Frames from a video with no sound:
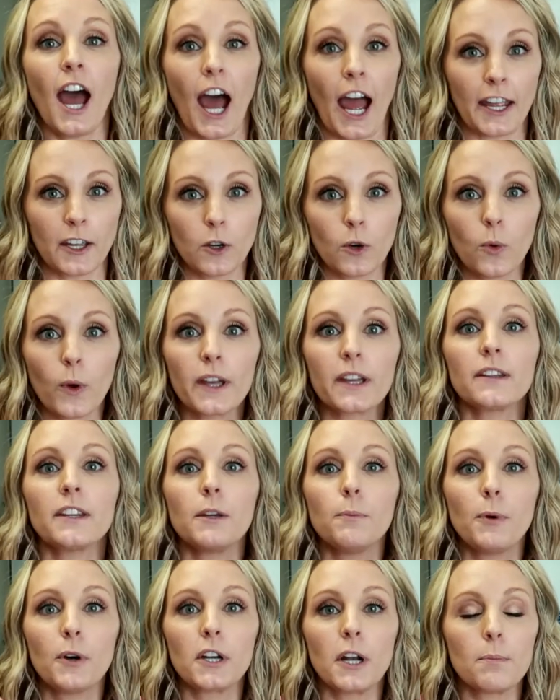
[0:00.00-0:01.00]
I quickly
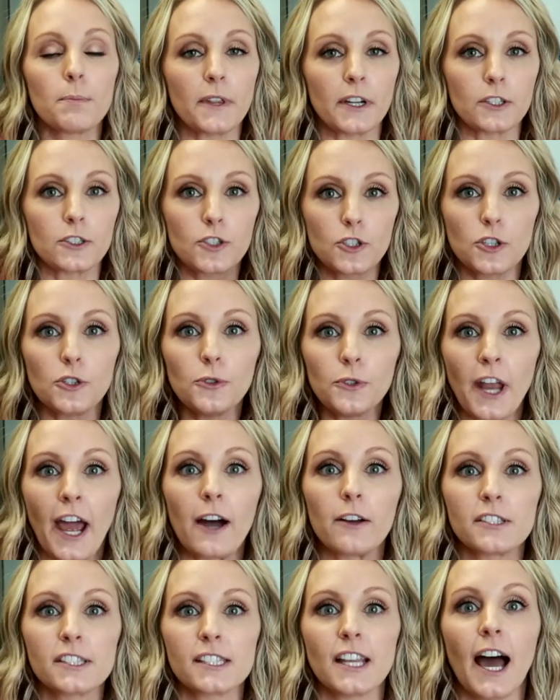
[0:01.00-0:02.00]
put up their do
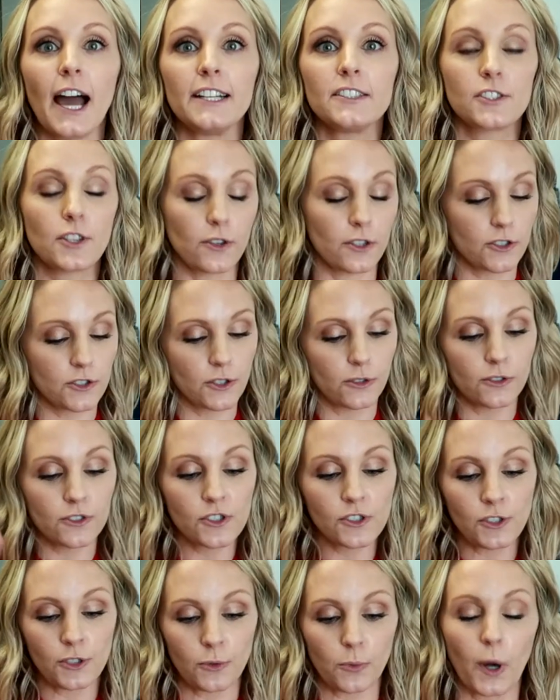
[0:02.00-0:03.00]
now slide so the students
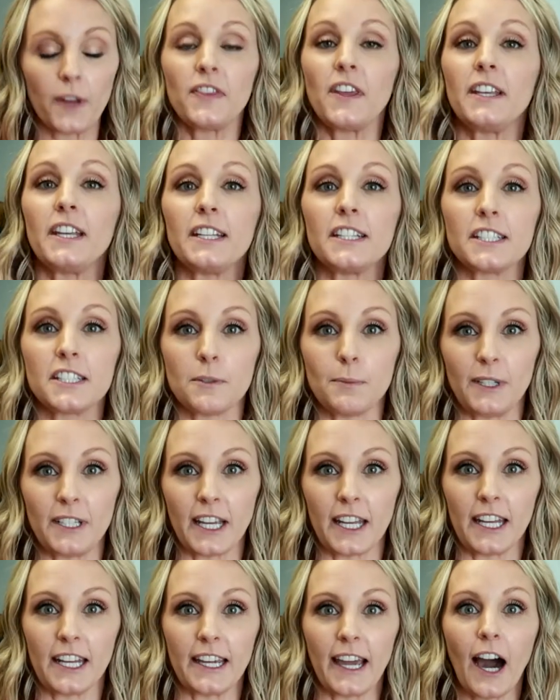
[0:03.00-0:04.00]
knew what they needed to be
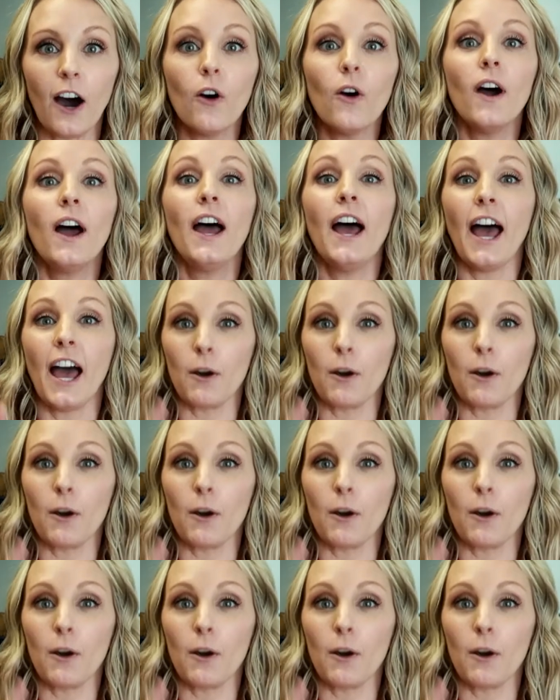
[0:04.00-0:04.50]
getting out